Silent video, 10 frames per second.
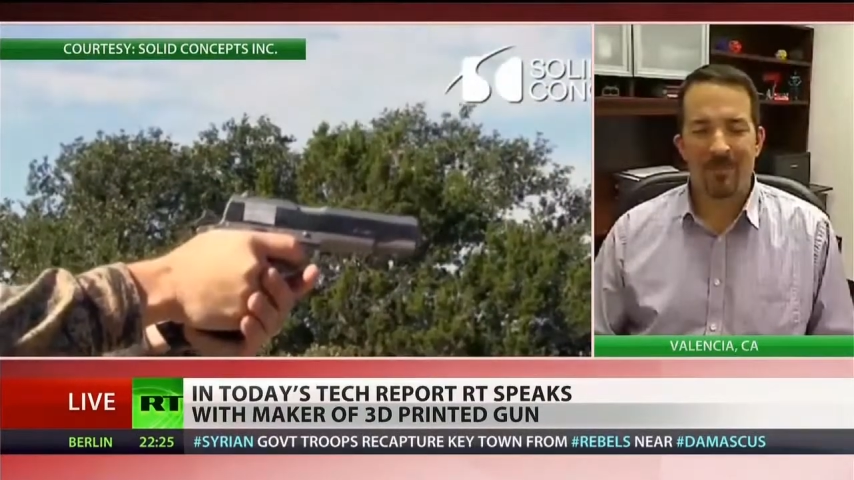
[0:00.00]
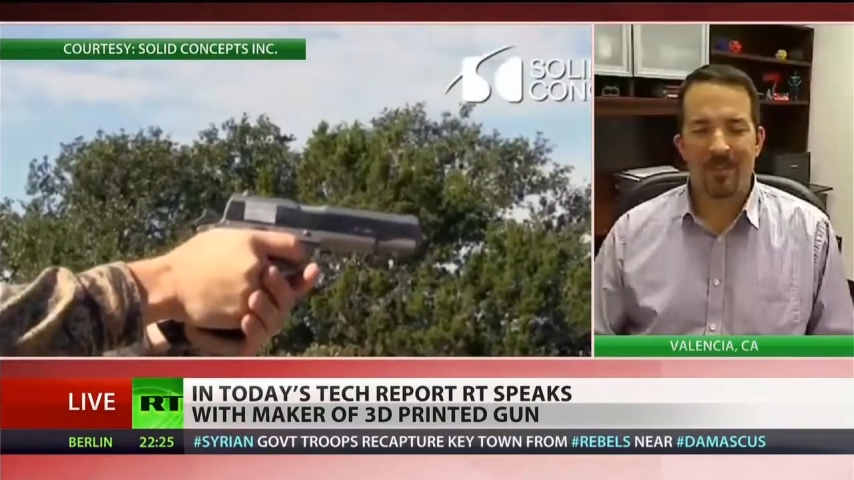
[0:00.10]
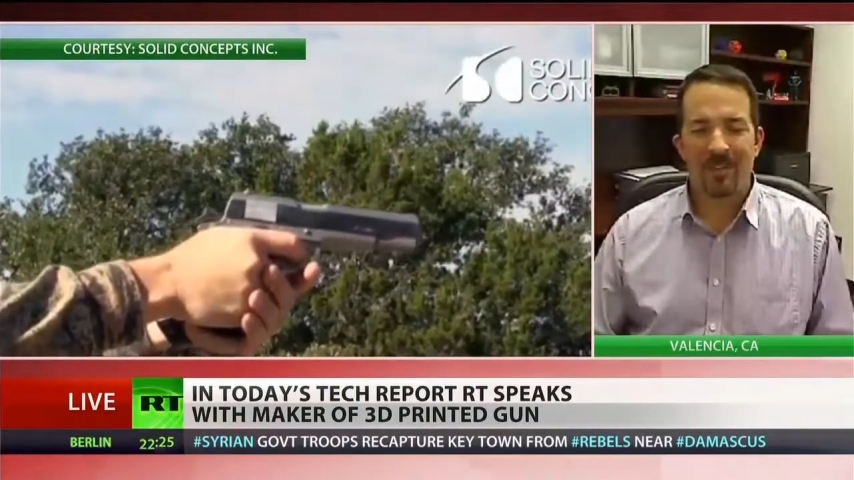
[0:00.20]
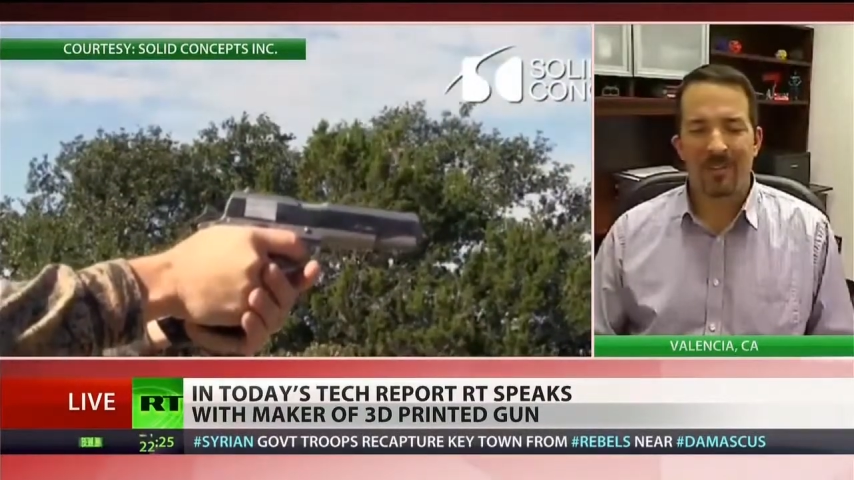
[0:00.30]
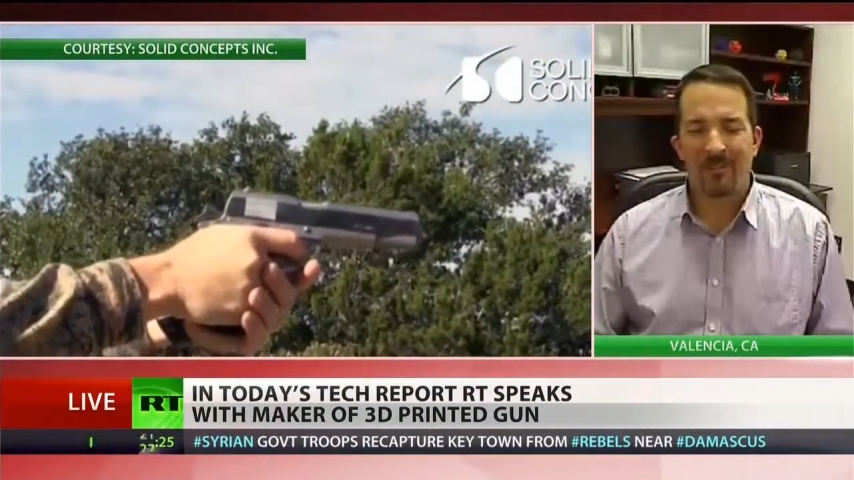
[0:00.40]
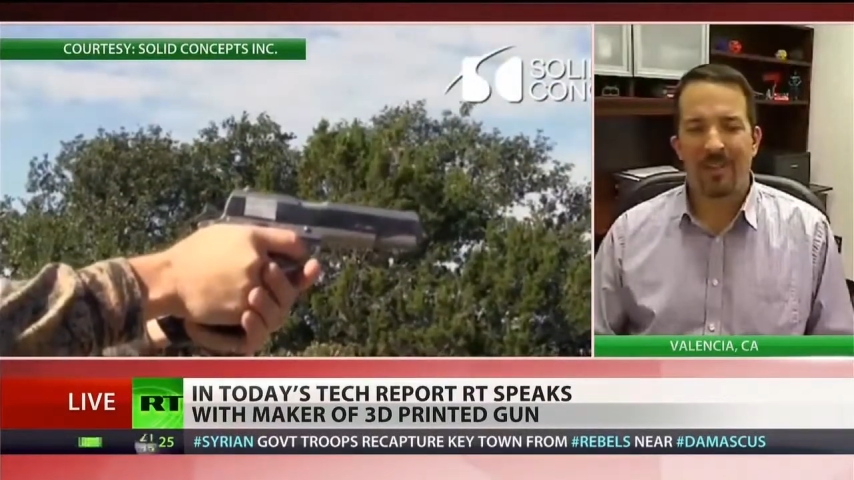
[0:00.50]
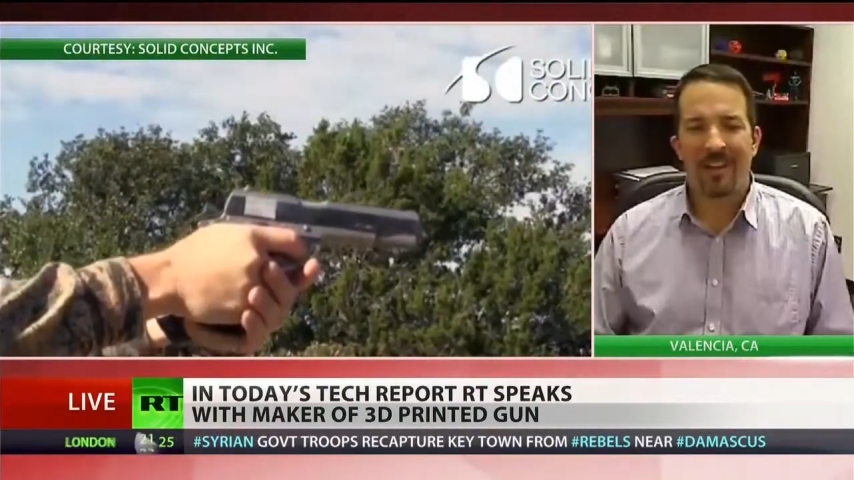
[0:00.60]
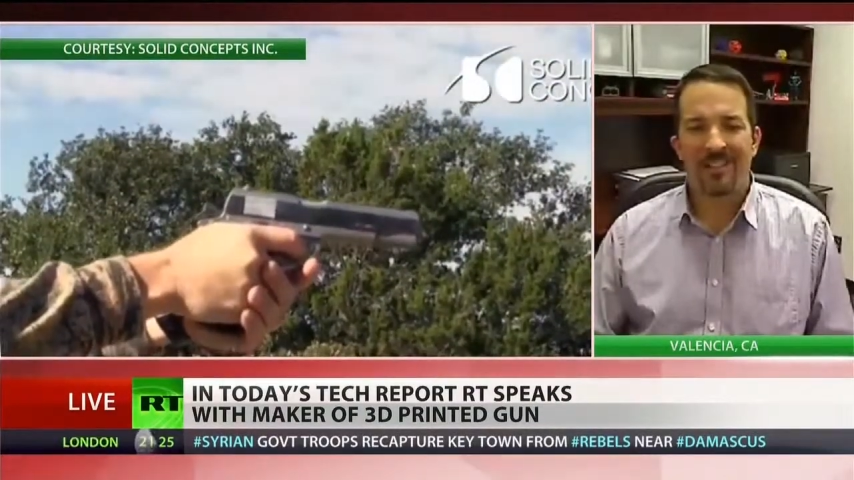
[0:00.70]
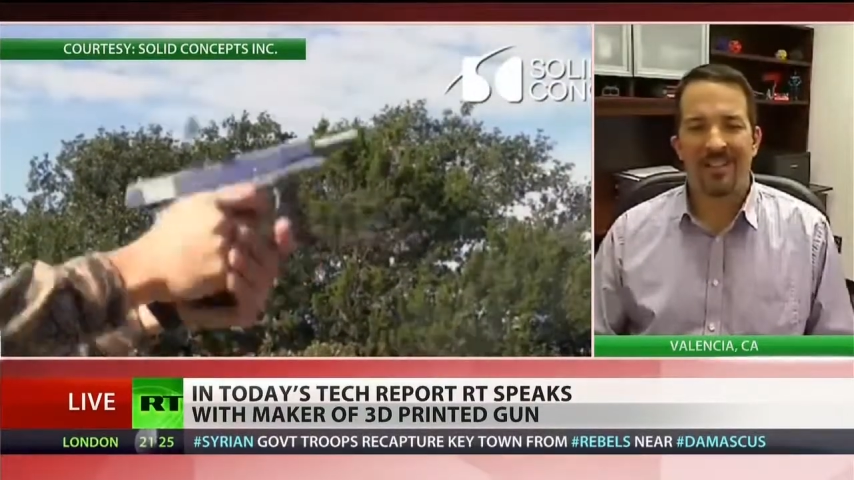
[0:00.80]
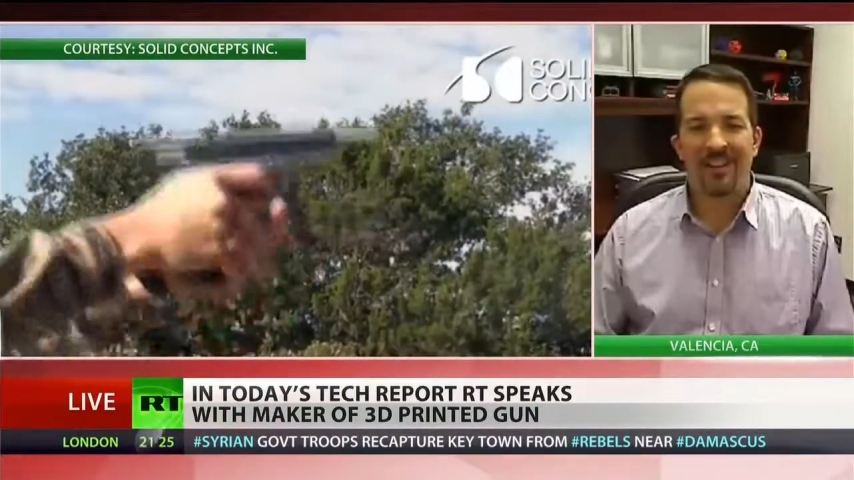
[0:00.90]
big to
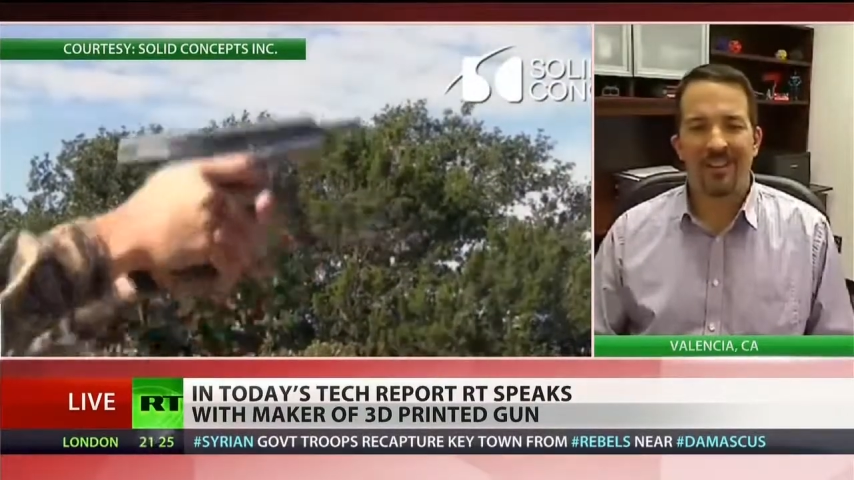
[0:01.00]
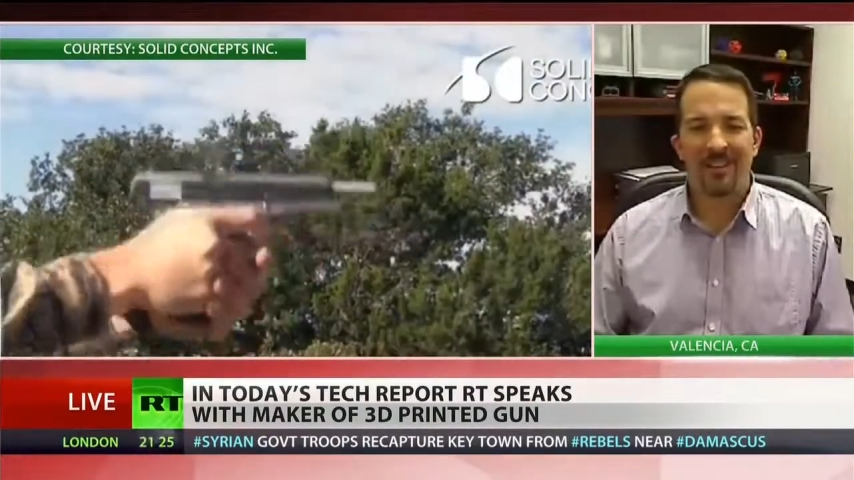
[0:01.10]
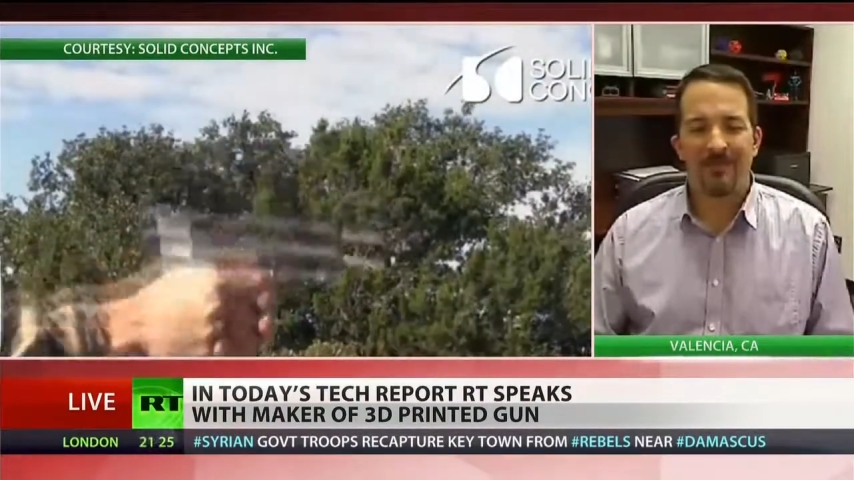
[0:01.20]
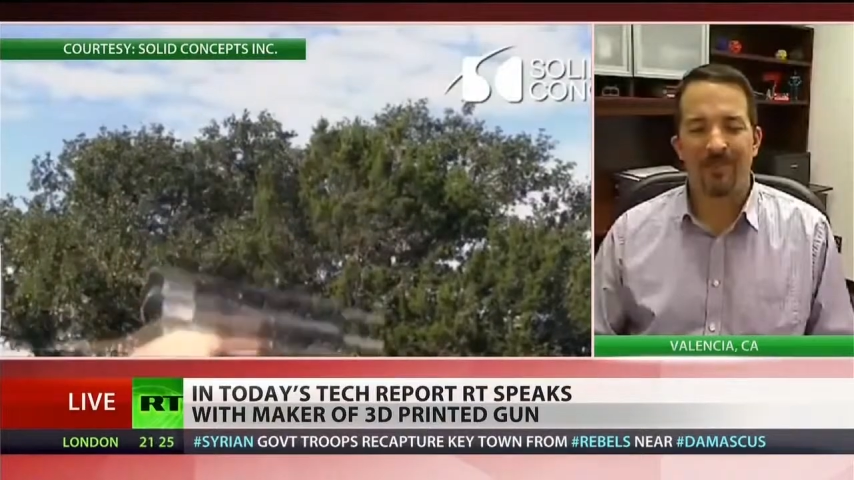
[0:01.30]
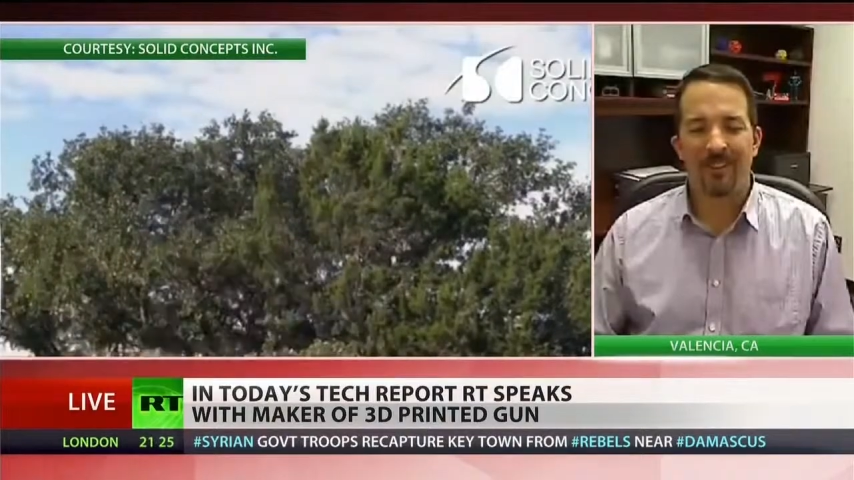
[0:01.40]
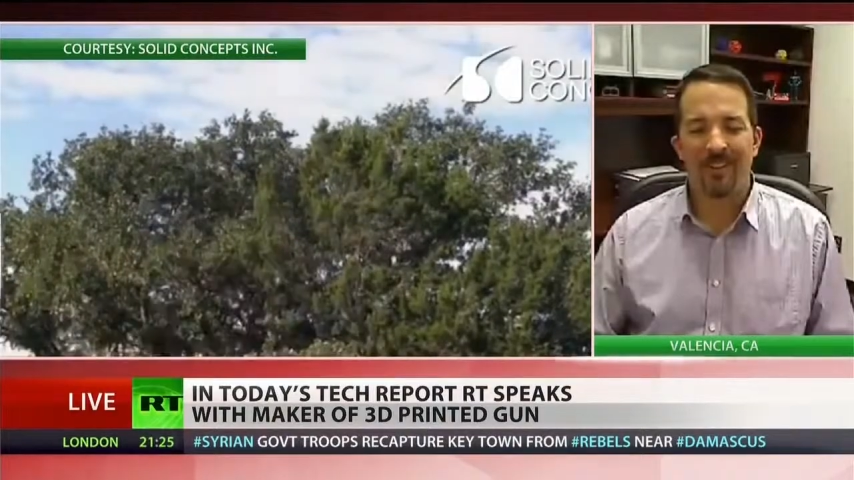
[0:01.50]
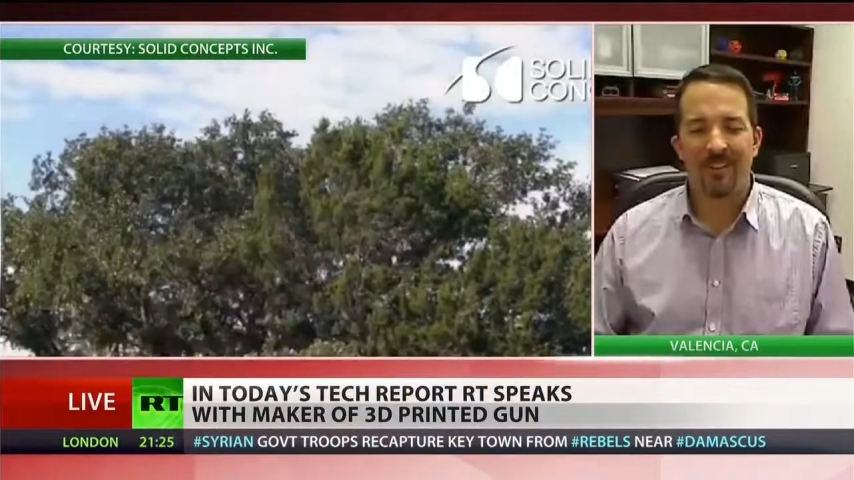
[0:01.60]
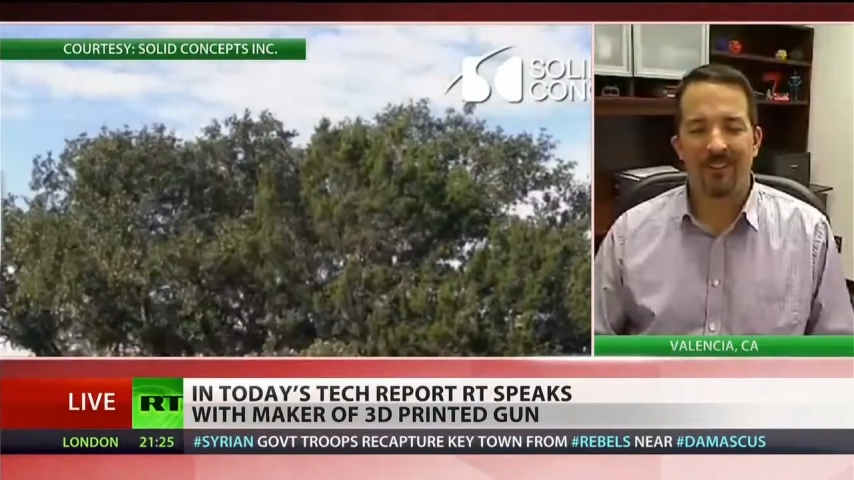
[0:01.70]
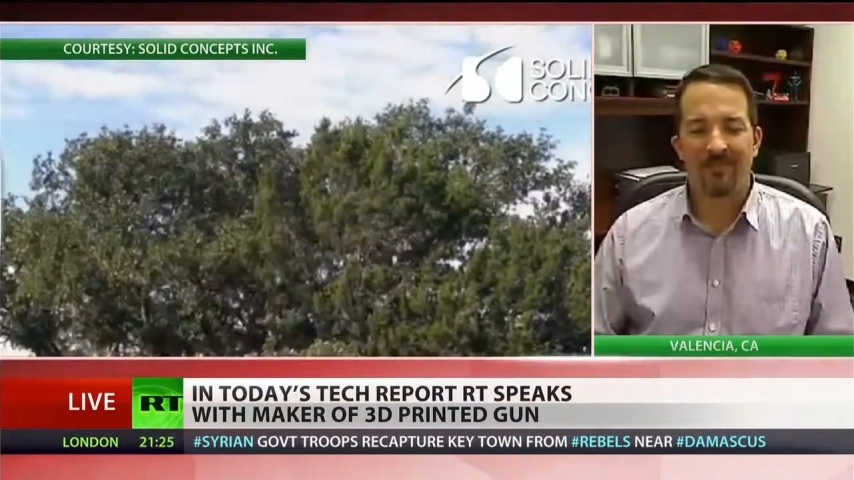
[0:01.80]
splash out yet, but